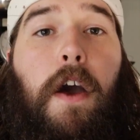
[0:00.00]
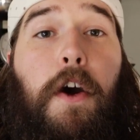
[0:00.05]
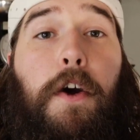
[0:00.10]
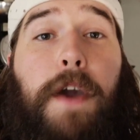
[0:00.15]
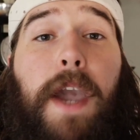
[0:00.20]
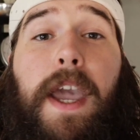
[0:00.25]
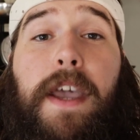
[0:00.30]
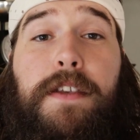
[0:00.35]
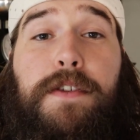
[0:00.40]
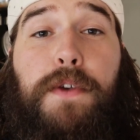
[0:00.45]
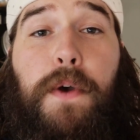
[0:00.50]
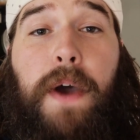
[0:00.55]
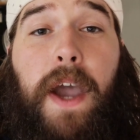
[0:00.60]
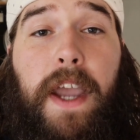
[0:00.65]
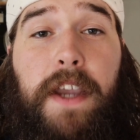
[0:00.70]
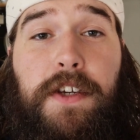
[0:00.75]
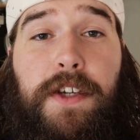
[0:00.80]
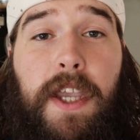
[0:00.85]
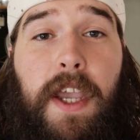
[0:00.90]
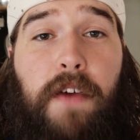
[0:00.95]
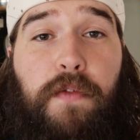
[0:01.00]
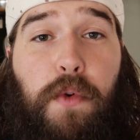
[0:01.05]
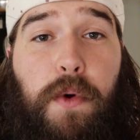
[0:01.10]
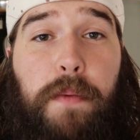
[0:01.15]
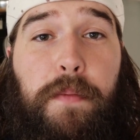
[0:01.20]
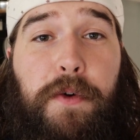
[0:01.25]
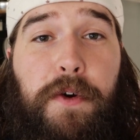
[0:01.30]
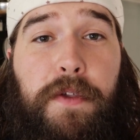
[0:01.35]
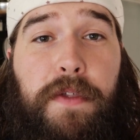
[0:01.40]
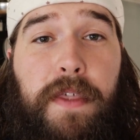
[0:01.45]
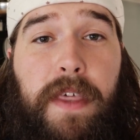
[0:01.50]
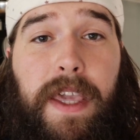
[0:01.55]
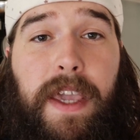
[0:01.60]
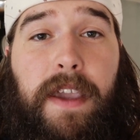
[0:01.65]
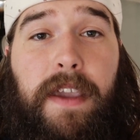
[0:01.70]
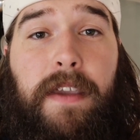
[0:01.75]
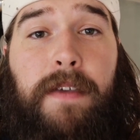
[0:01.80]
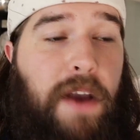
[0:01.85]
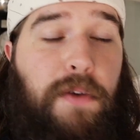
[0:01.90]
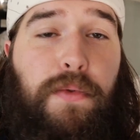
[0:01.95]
Okay, so I actually have one more thing.